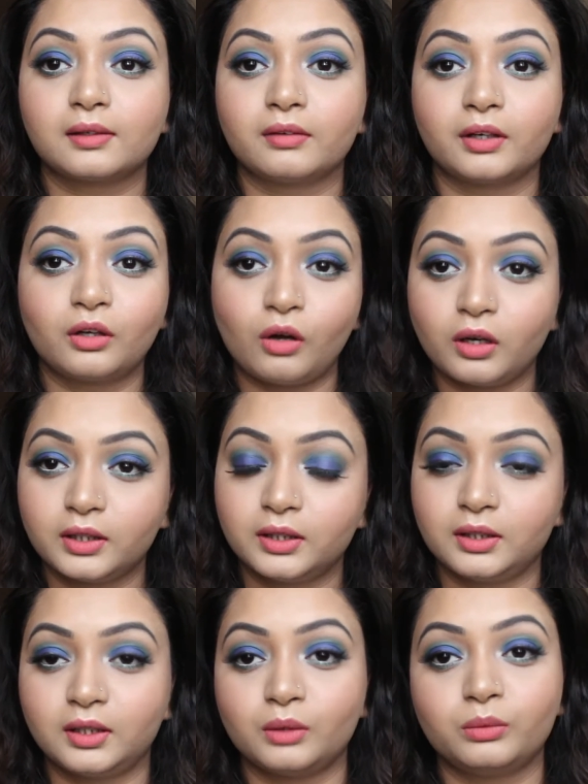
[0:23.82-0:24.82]
record it
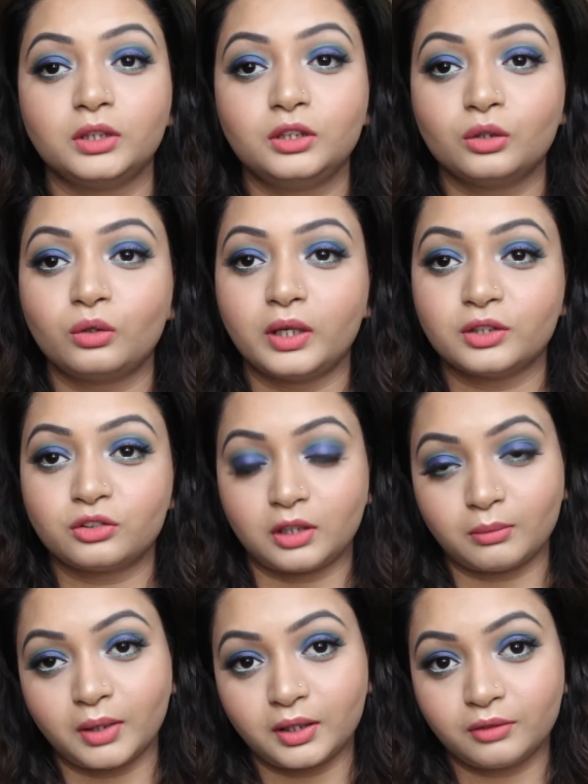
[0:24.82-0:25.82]
in a video and
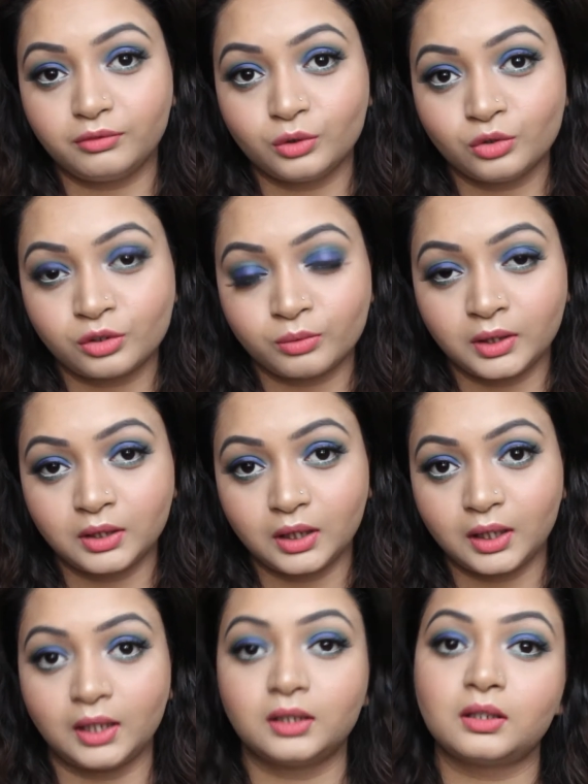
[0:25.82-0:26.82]
share my reviews with
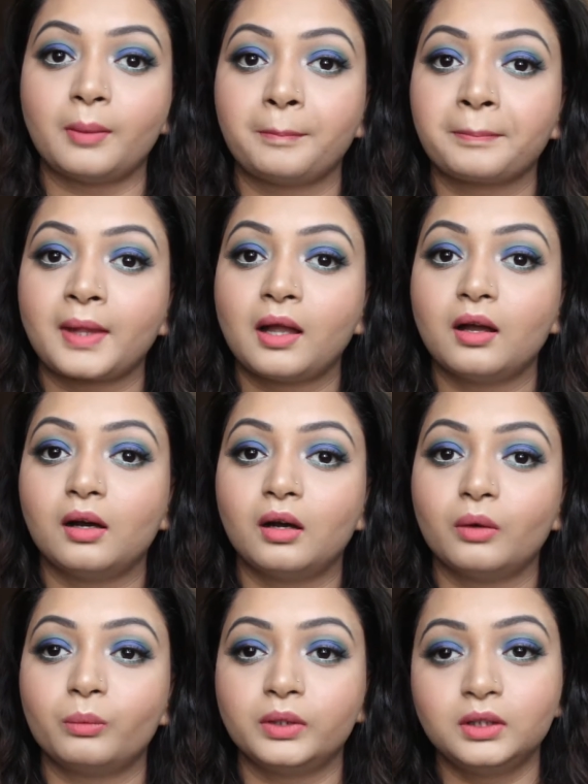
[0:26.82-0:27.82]
it.
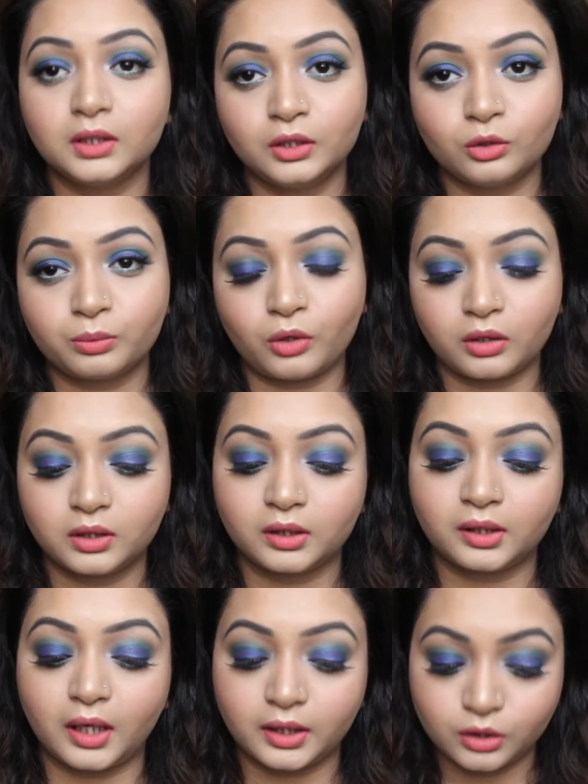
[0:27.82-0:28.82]
With the new
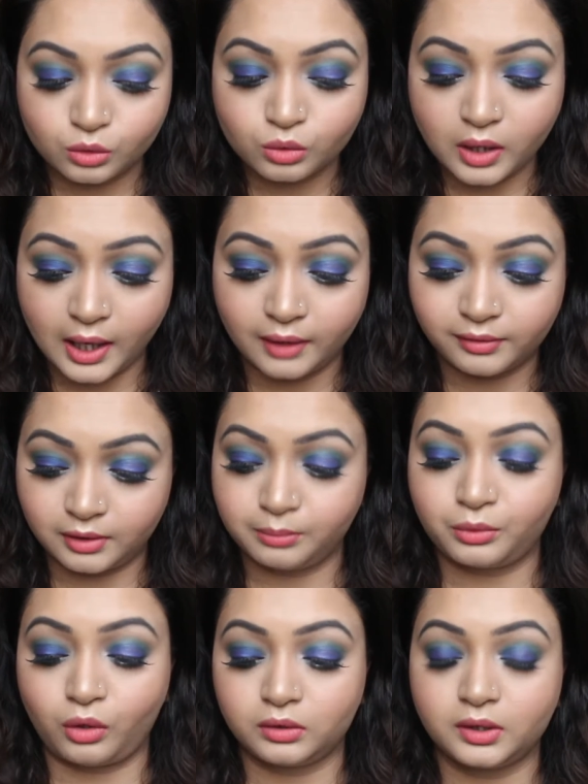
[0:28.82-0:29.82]
products, I do have some
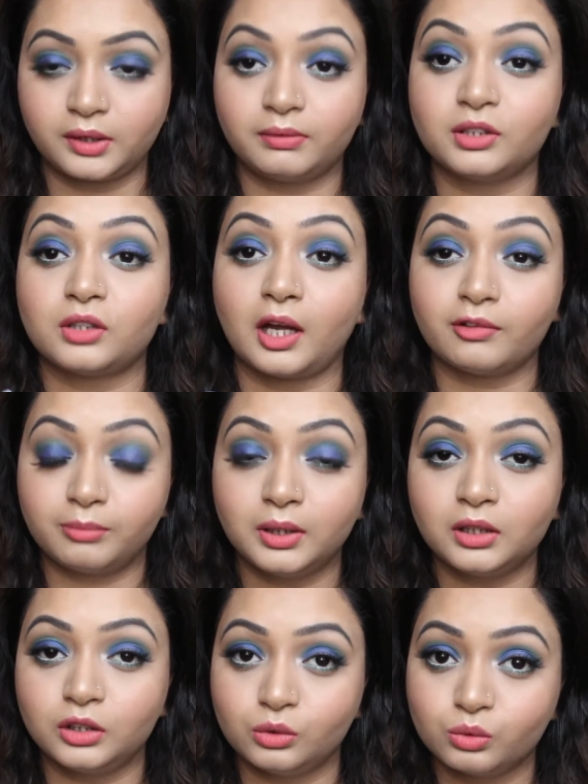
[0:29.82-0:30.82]
products which I've
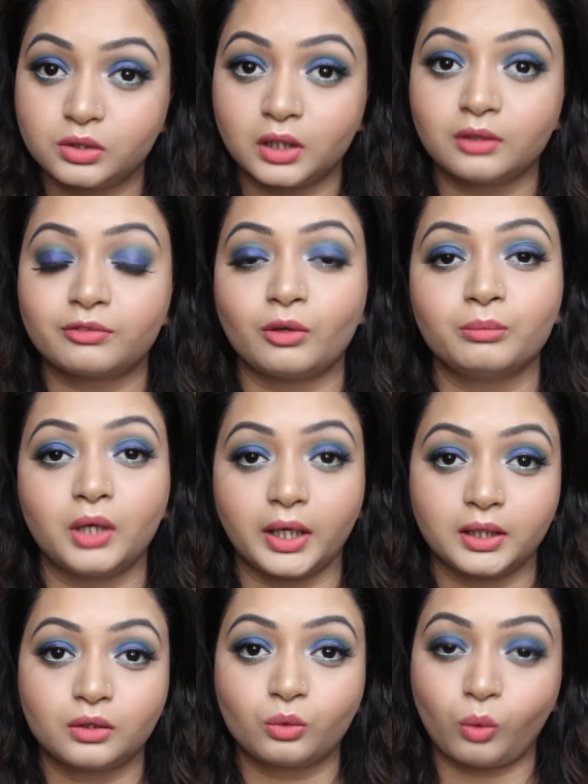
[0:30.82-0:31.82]
been using from
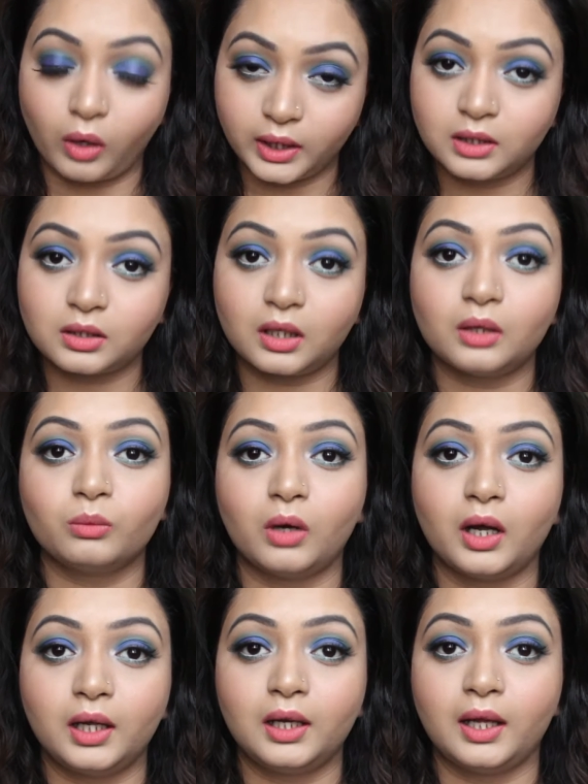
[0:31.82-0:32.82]
quite a
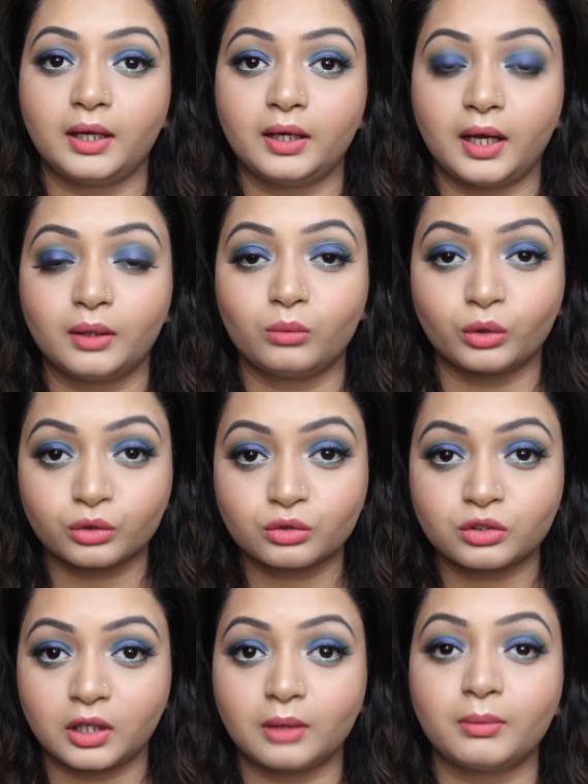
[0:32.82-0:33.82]
while, and I want to
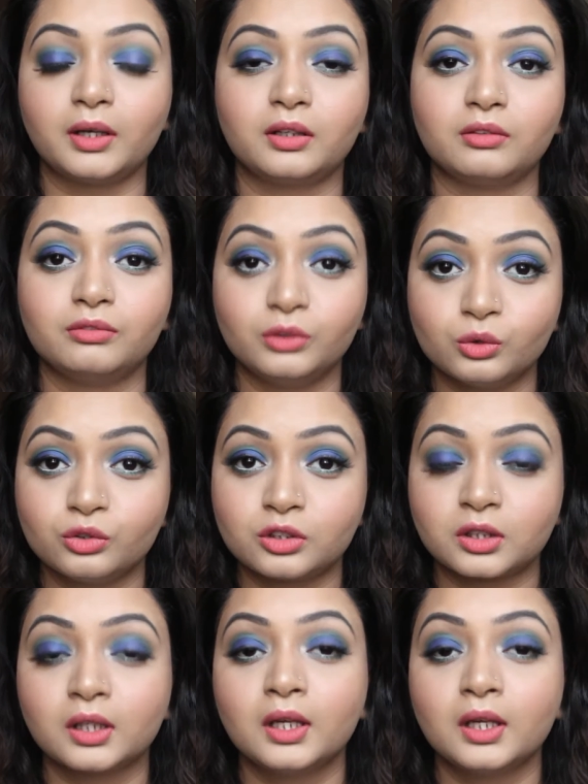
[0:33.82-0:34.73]
share my reviews